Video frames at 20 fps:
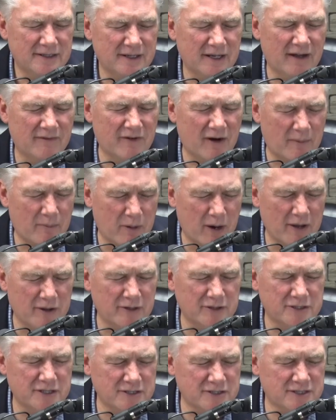of our
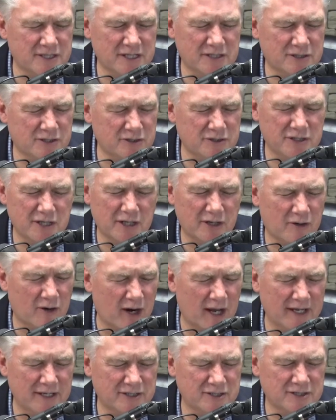brothers and sisters in
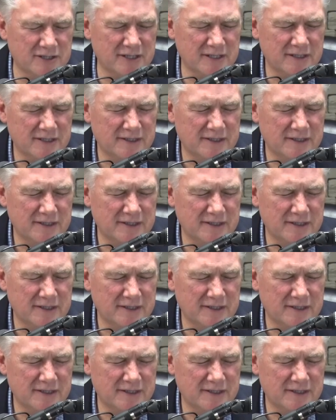Christ.